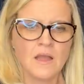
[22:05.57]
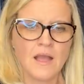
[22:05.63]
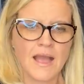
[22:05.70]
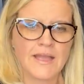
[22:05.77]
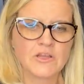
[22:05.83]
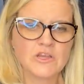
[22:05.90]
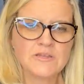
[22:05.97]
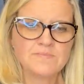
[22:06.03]

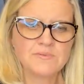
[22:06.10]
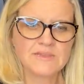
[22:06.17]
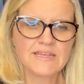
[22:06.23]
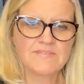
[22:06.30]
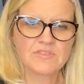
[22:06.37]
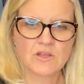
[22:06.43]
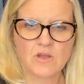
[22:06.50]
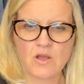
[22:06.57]
I couldn't
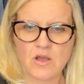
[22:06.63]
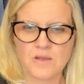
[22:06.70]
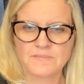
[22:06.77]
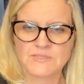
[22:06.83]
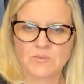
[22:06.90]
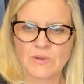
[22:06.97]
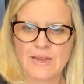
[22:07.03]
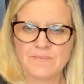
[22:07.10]
believe the
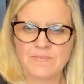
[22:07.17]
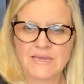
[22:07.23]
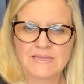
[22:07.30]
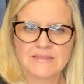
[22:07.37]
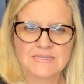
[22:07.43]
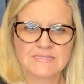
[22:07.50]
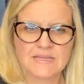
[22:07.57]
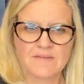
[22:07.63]
comps when I
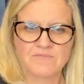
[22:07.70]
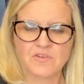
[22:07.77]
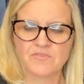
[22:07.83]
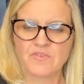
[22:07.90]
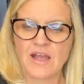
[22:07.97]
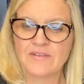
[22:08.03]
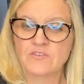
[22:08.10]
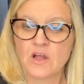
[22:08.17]
picked this up for
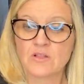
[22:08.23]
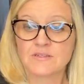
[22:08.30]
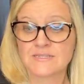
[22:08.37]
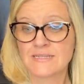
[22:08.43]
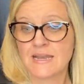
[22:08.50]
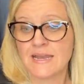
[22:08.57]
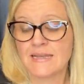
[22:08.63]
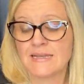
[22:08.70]
five dollars
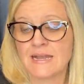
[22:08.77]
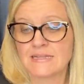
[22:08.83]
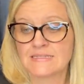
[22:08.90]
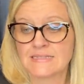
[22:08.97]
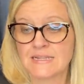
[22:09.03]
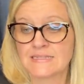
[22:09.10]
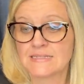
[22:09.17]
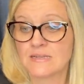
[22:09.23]
and ninety-nine
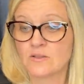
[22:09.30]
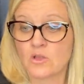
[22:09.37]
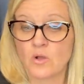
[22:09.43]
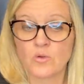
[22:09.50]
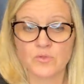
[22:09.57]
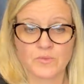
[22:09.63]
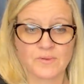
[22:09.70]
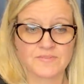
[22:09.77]
cents at a
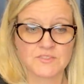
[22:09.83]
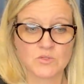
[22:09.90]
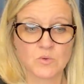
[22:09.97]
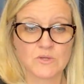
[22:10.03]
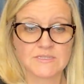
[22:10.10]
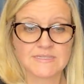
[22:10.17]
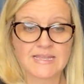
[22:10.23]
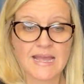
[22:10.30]
local thrift
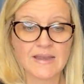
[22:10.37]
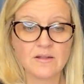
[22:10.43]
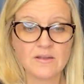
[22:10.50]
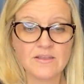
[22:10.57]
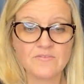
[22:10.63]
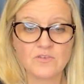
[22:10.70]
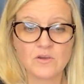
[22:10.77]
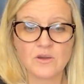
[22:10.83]
store. Sat on
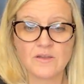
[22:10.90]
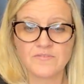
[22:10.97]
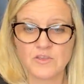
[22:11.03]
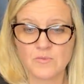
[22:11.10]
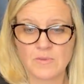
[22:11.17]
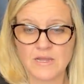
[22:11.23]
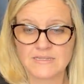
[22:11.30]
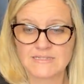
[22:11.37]
it for a
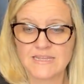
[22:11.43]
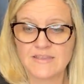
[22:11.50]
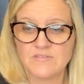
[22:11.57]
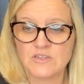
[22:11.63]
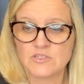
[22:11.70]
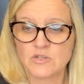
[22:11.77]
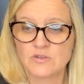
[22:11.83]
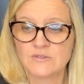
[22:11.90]
few months,
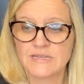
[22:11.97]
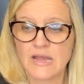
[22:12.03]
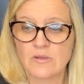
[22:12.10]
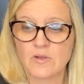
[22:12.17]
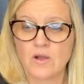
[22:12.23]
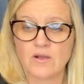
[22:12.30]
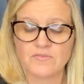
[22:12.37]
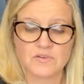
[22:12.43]
even turned
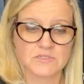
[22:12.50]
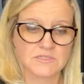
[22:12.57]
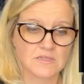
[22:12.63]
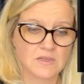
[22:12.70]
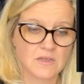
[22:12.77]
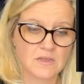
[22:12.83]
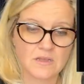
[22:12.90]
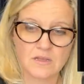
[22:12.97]
down offers
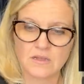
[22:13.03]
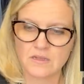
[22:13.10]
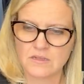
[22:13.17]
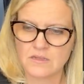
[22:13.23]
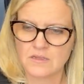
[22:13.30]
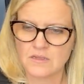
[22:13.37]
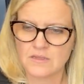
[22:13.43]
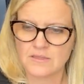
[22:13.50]

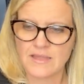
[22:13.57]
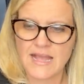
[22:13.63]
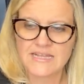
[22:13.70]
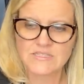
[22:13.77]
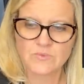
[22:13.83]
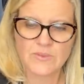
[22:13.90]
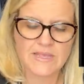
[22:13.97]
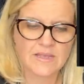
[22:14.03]

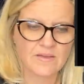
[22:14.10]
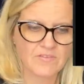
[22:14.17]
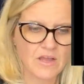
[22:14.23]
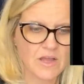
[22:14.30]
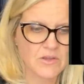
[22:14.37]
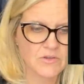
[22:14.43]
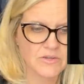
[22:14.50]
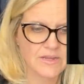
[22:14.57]
last week of one
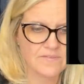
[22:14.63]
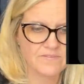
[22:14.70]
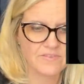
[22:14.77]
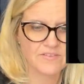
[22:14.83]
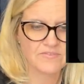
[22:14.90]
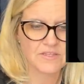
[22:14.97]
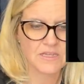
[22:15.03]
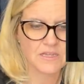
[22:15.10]
hundred
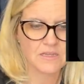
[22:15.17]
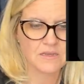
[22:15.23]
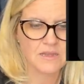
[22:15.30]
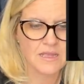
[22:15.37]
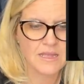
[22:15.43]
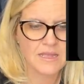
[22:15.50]
fifteen dollars.